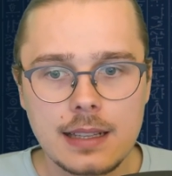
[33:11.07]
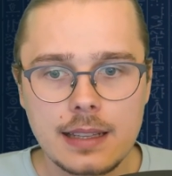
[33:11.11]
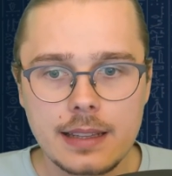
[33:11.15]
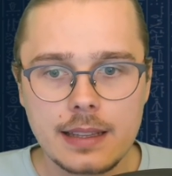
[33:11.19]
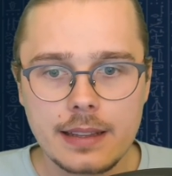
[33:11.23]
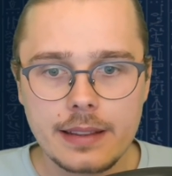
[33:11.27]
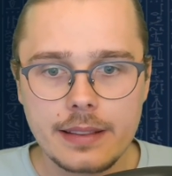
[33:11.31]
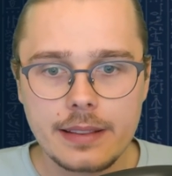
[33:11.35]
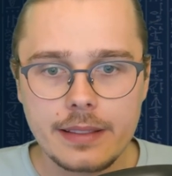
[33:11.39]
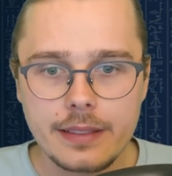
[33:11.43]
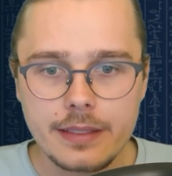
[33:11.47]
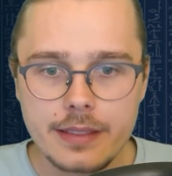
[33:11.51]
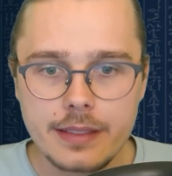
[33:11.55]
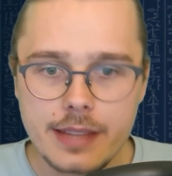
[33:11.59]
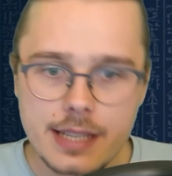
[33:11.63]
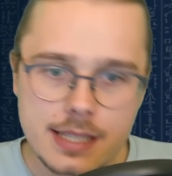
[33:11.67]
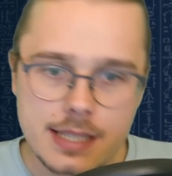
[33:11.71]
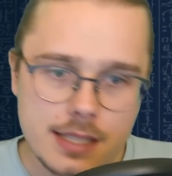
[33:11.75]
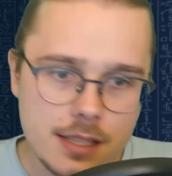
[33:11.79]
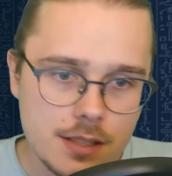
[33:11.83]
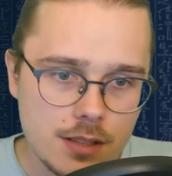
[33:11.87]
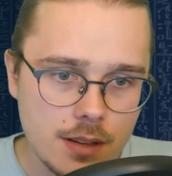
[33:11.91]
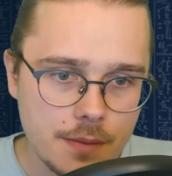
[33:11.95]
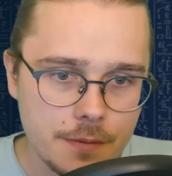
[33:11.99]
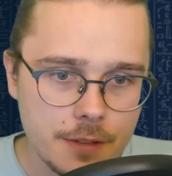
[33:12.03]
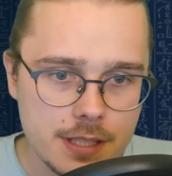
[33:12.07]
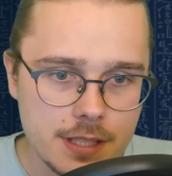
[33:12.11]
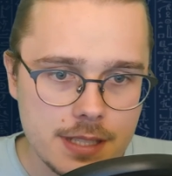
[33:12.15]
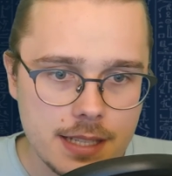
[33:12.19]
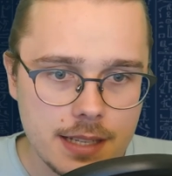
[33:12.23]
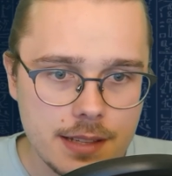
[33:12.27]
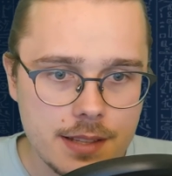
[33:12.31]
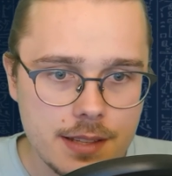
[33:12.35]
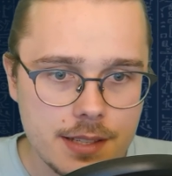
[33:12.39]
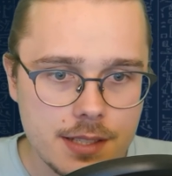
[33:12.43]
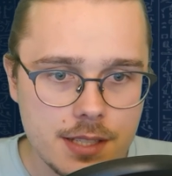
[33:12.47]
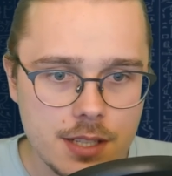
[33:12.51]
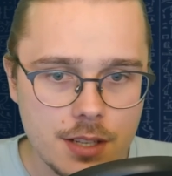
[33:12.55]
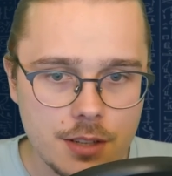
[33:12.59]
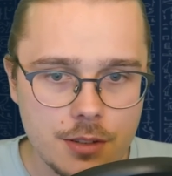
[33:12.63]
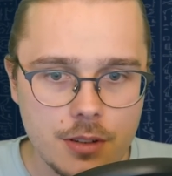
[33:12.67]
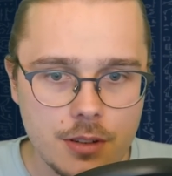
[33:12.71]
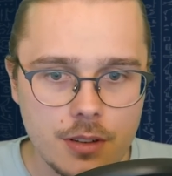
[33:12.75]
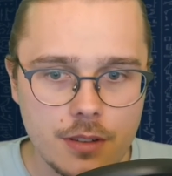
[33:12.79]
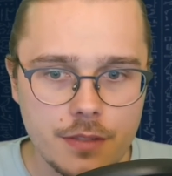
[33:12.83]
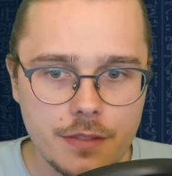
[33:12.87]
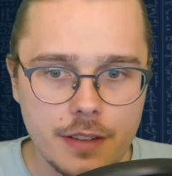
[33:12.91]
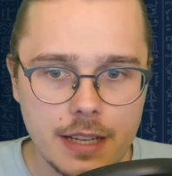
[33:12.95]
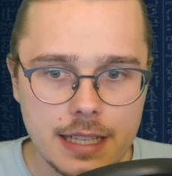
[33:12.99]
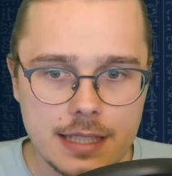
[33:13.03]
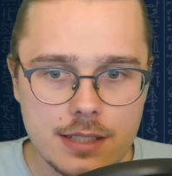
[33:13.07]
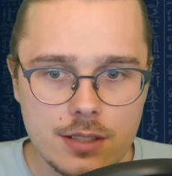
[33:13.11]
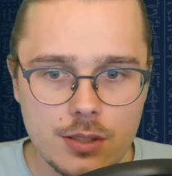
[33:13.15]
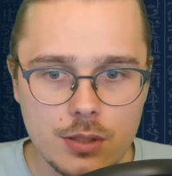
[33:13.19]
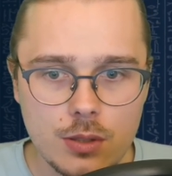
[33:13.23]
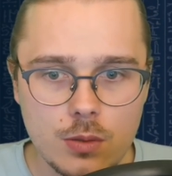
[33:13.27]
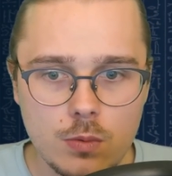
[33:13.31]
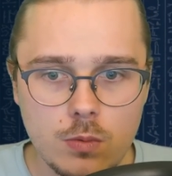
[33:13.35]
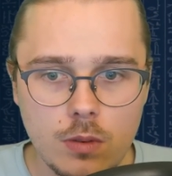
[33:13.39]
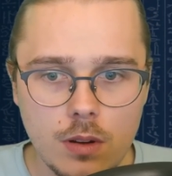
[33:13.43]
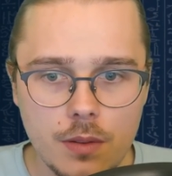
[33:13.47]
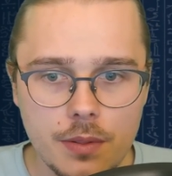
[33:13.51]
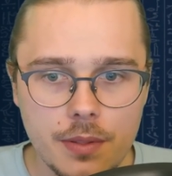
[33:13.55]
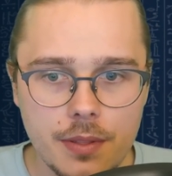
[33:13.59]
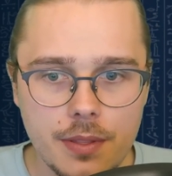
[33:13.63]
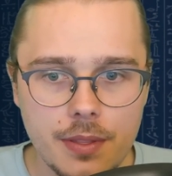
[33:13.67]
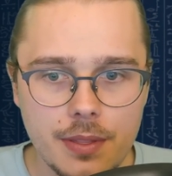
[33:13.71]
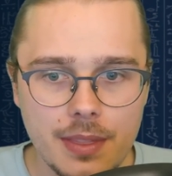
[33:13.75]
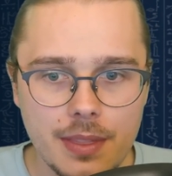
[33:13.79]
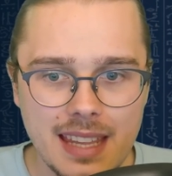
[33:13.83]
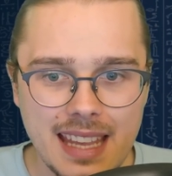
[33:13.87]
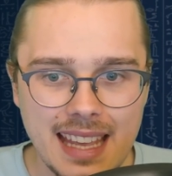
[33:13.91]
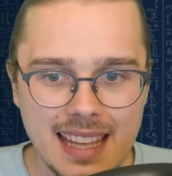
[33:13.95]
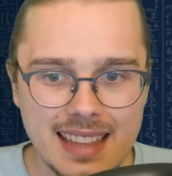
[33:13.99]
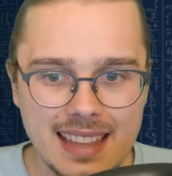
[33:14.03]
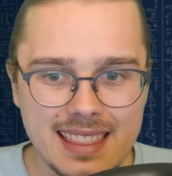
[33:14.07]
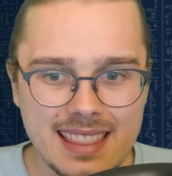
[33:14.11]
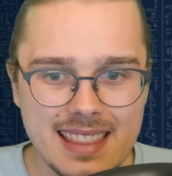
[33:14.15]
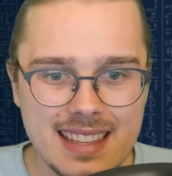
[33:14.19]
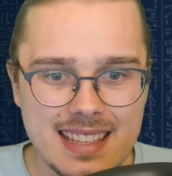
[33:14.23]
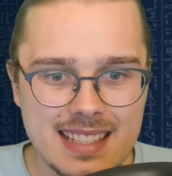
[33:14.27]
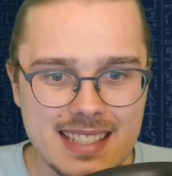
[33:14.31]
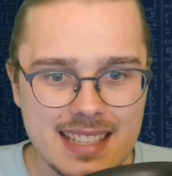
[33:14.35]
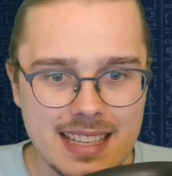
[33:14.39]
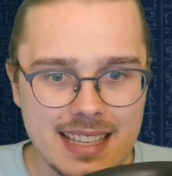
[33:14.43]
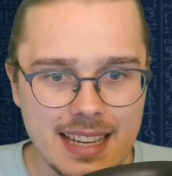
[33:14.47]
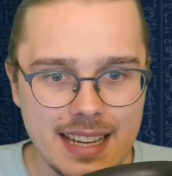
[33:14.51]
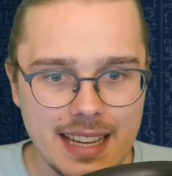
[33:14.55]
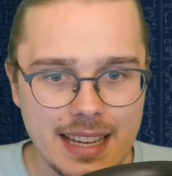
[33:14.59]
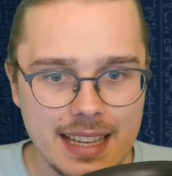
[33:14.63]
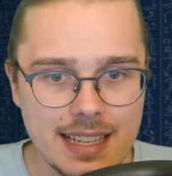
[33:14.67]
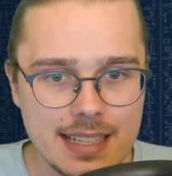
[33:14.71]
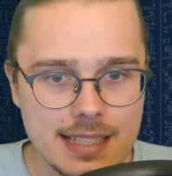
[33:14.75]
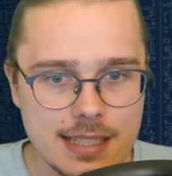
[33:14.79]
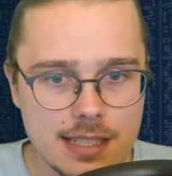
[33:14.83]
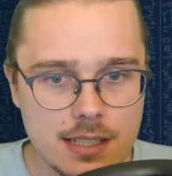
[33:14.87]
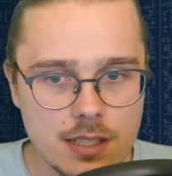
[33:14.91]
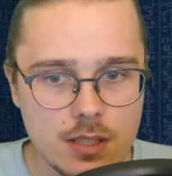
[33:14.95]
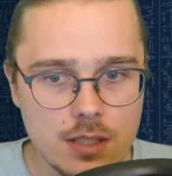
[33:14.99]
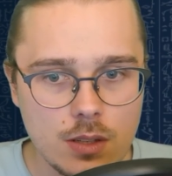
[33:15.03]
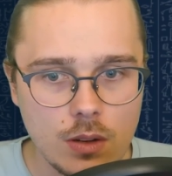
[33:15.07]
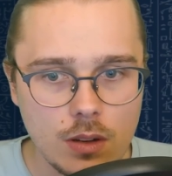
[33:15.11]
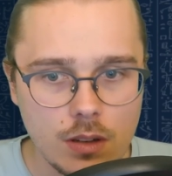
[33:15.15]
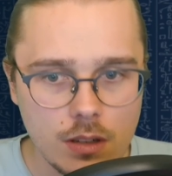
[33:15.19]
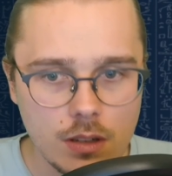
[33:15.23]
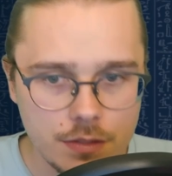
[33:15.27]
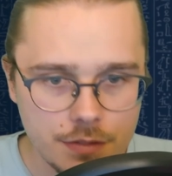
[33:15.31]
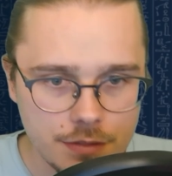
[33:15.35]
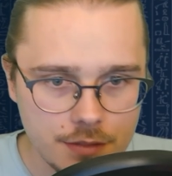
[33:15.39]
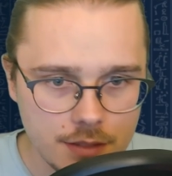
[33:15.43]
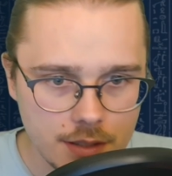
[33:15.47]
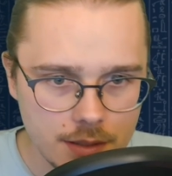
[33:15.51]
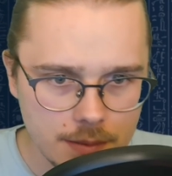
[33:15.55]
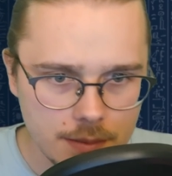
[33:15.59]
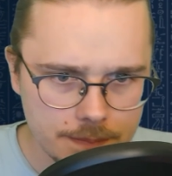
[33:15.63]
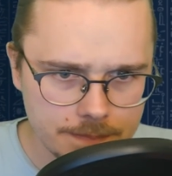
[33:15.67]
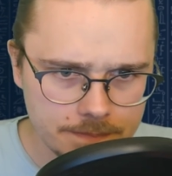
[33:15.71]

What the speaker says: this is obviously the synchro effect, so you won't get this as often.